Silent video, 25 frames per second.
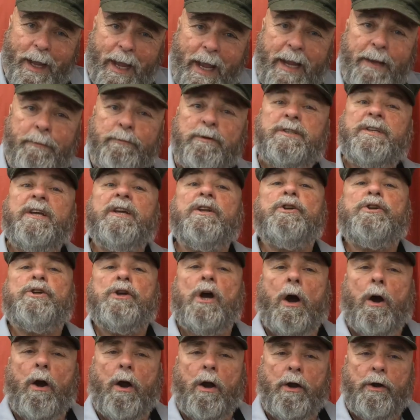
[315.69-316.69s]
He was in
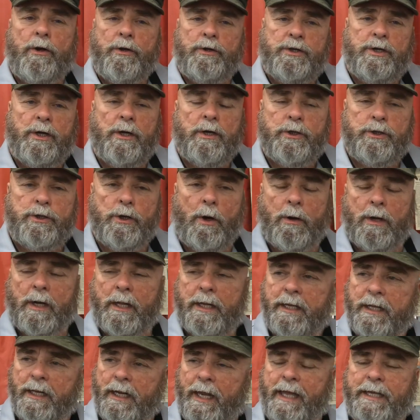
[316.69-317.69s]
charge.
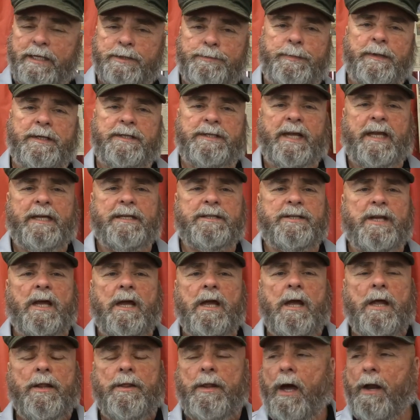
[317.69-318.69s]
Charlie Gillespie
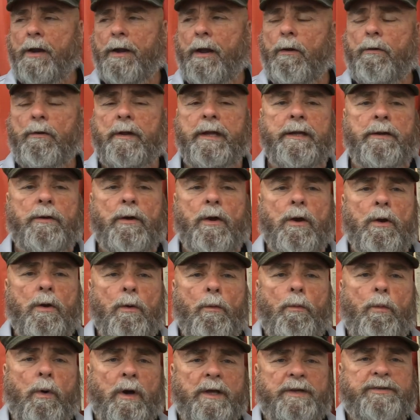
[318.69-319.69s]
says not only
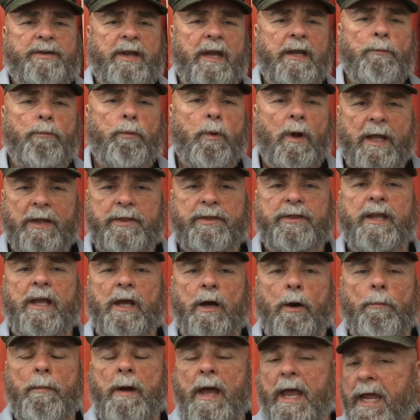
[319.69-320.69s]
was he with
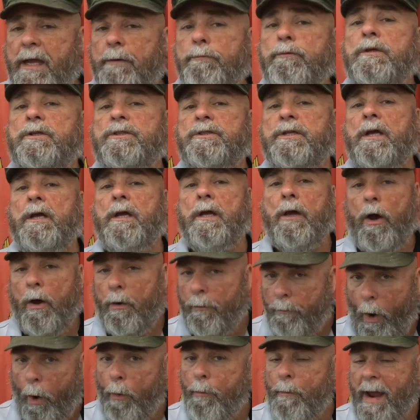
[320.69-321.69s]
them,
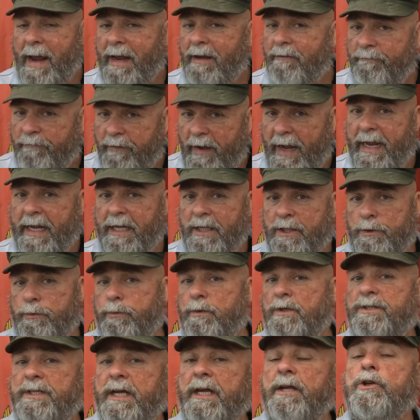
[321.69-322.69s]
old man Vance
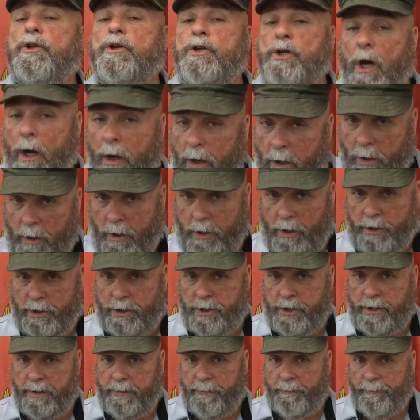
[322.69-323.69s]
was in
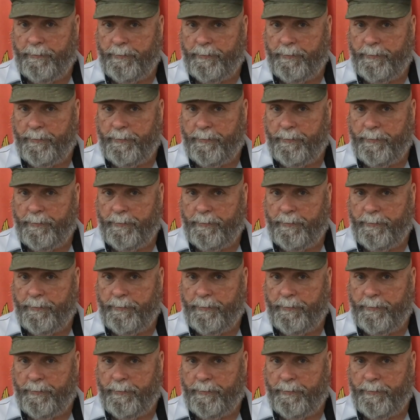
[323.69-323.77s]
charge.